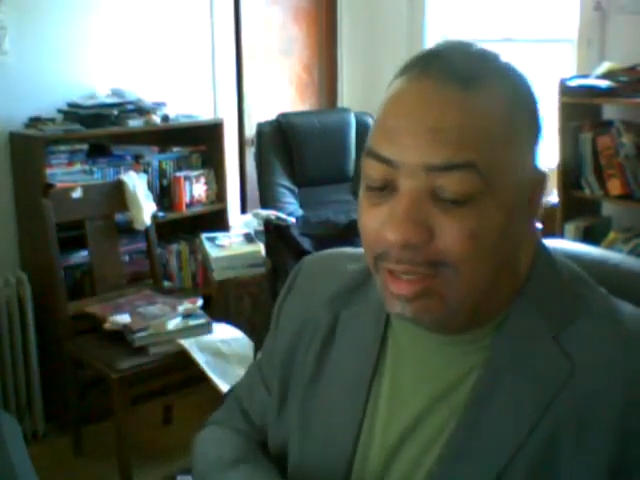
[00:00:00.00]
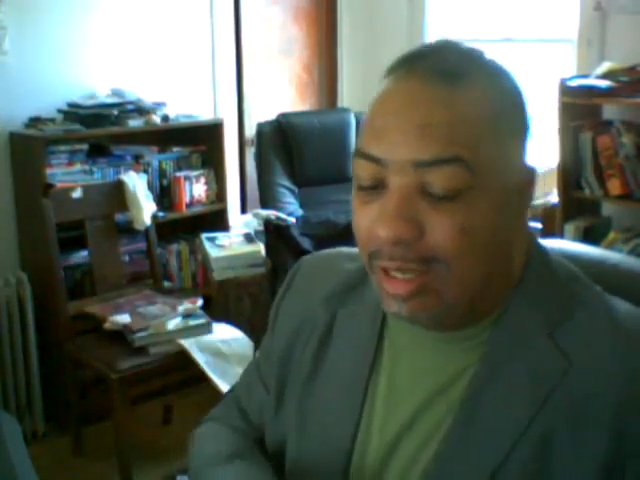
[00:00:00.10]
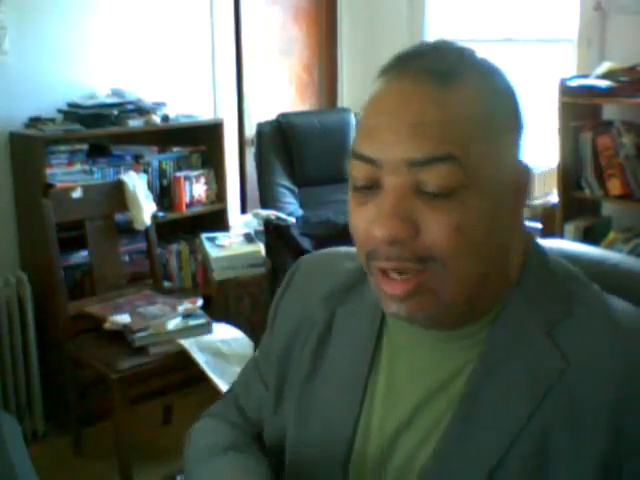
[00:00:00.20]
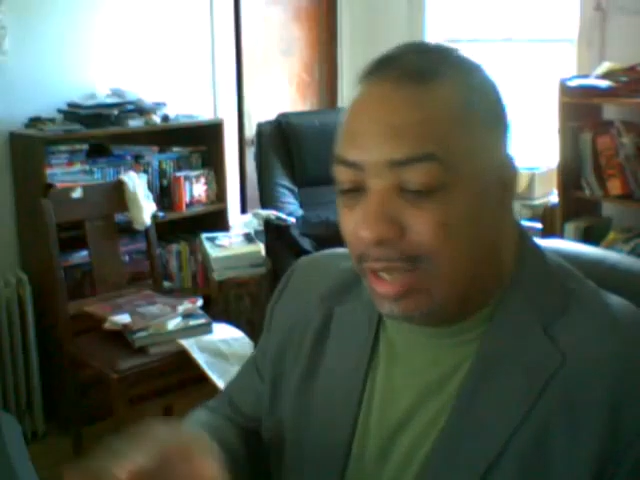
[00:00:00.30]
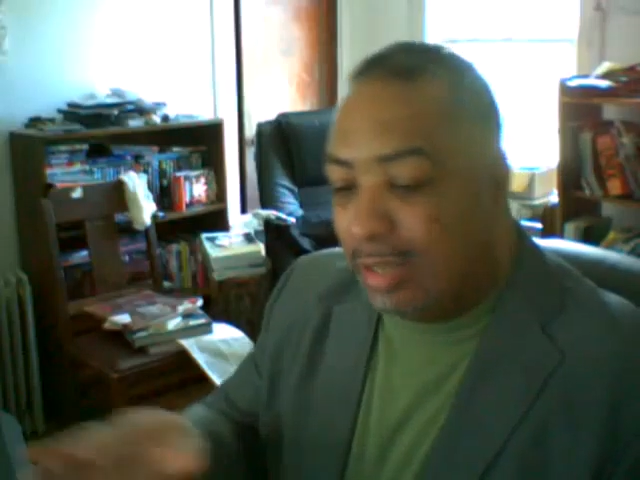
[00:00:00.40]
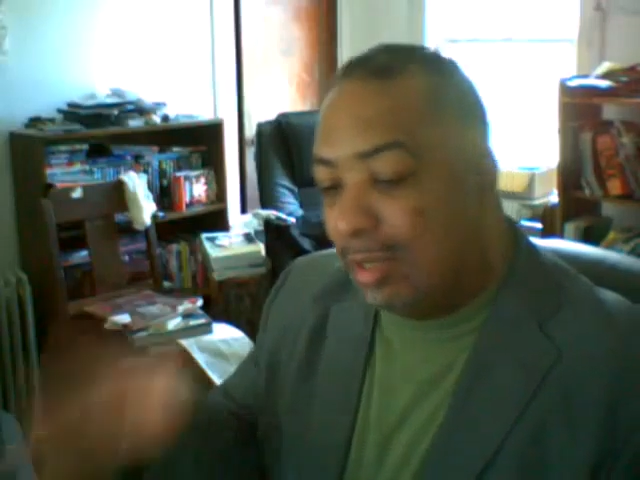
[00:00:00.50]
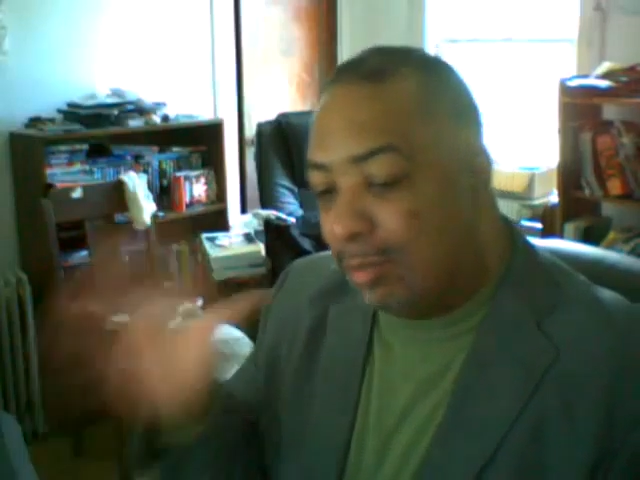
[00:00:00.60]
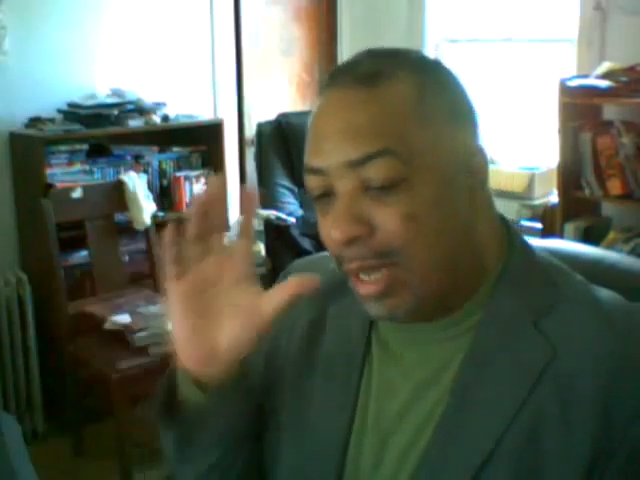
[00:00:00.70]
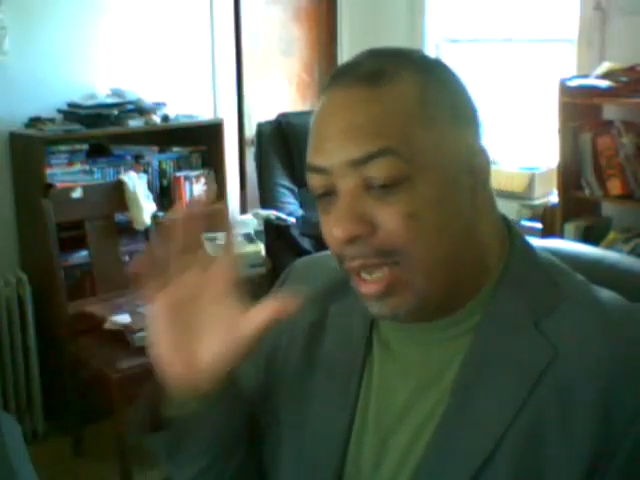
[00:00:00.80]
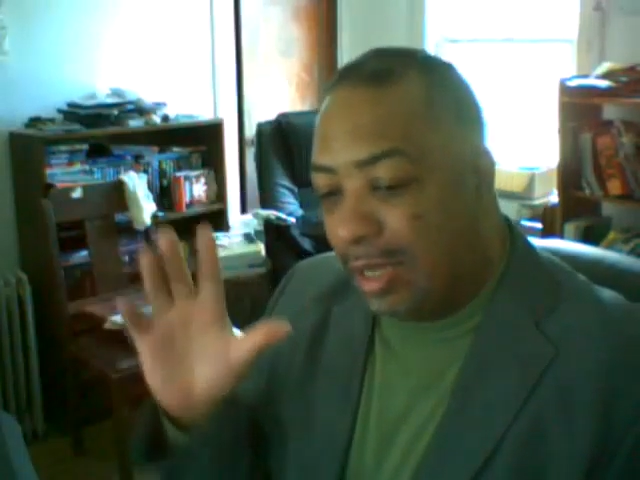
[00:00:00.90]
You know, I'll take
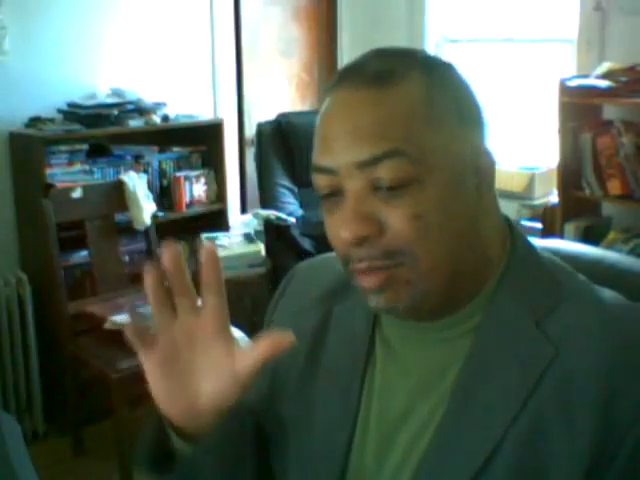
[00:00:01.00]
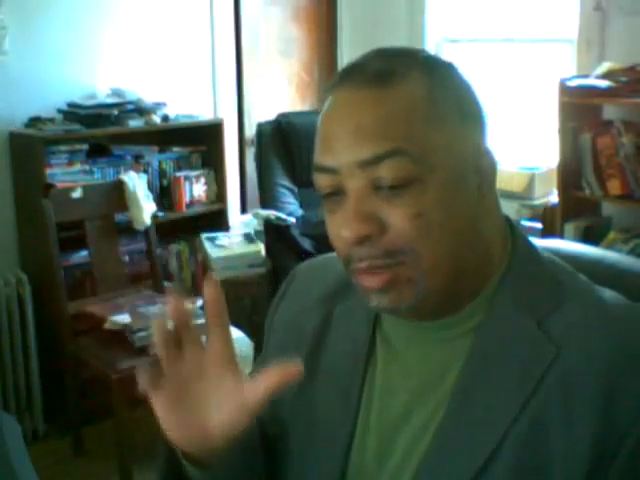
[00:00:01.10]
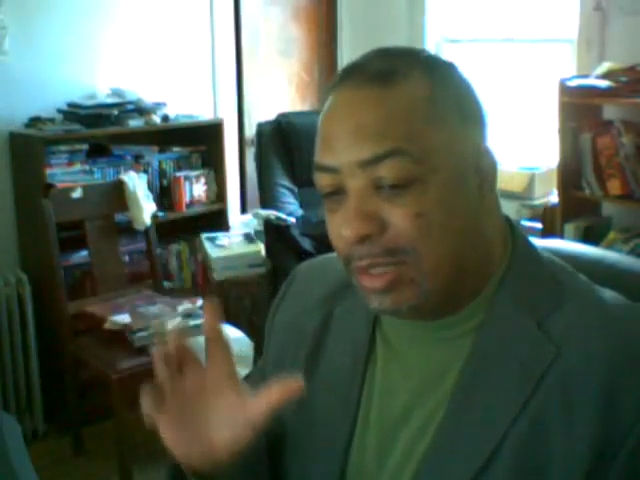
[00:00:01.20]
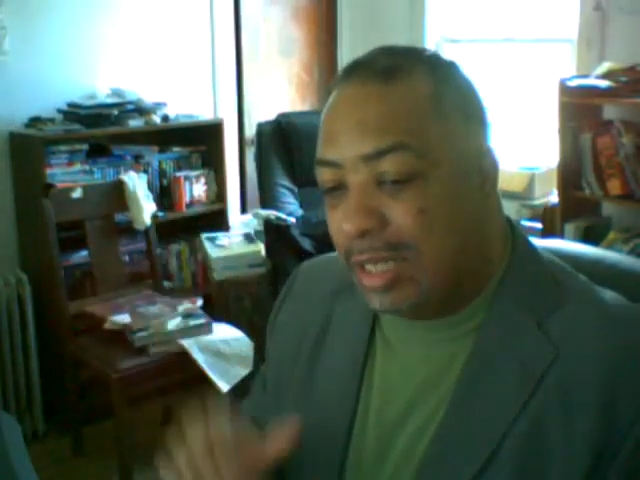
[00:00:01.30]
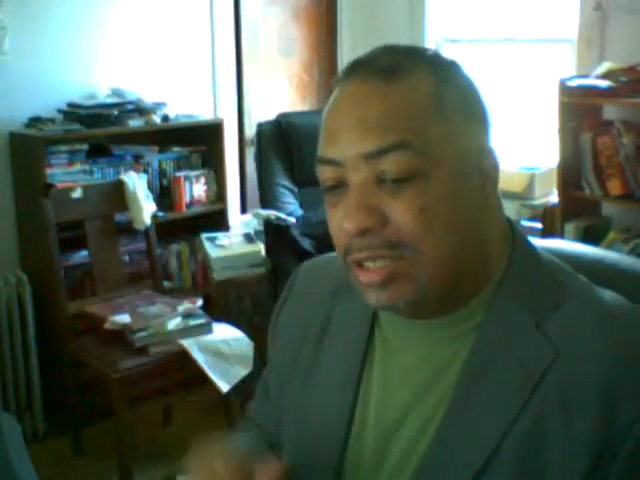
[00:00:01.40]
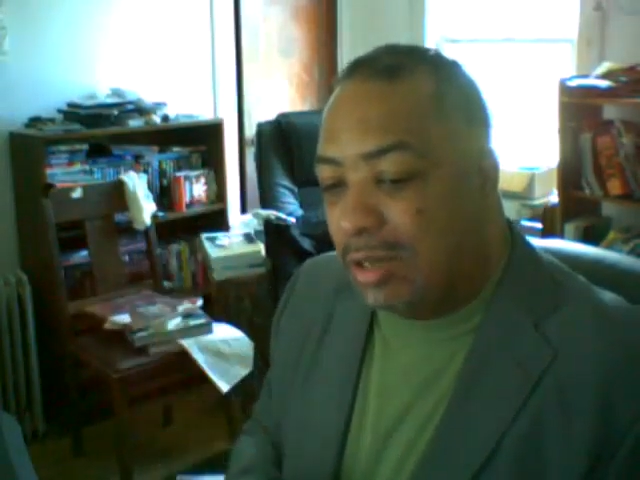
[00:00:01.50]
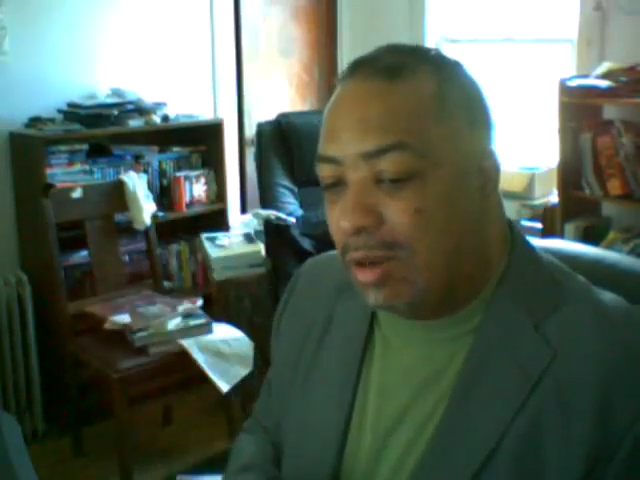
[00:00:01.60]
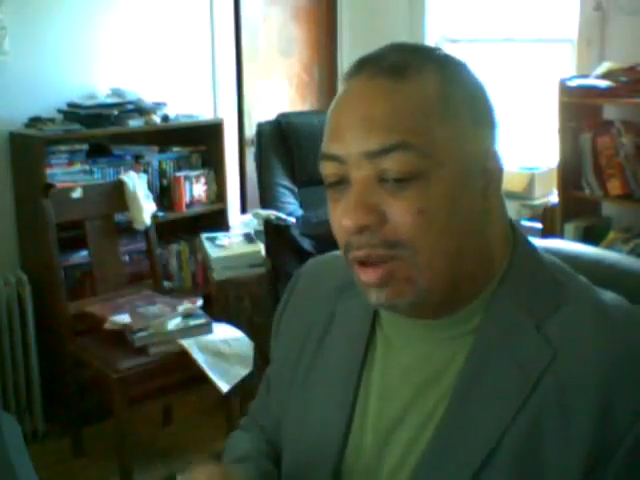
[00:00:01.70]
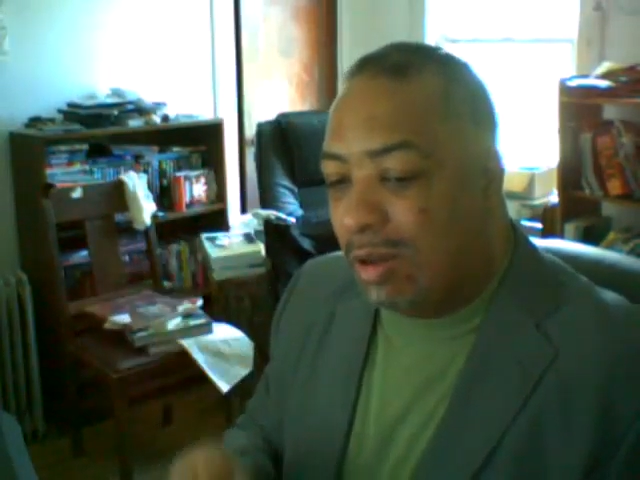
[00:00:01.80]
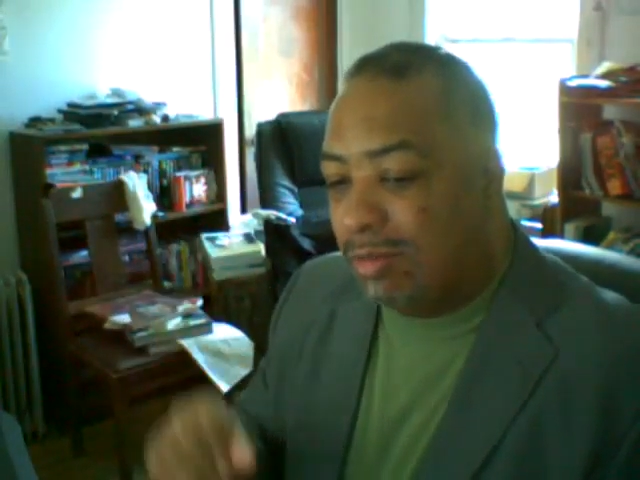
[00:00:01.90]
my hand of protection
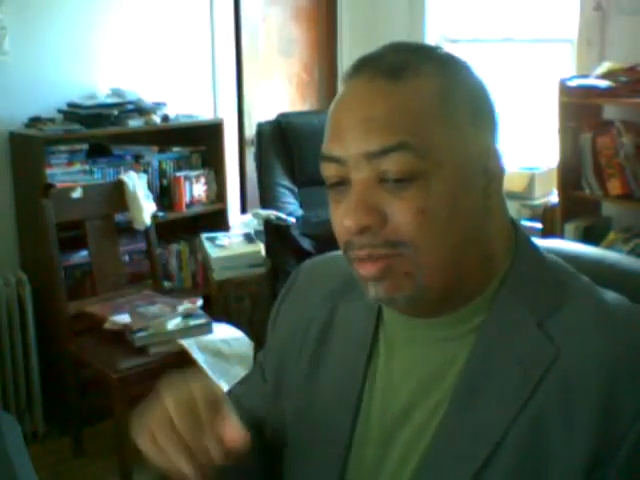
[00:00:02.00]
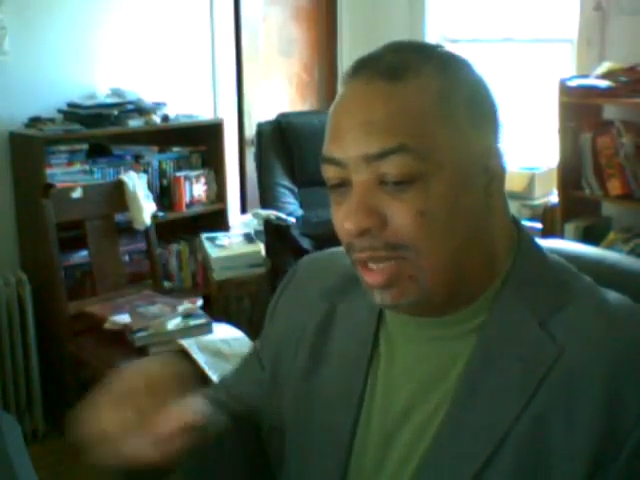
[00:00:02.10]
off.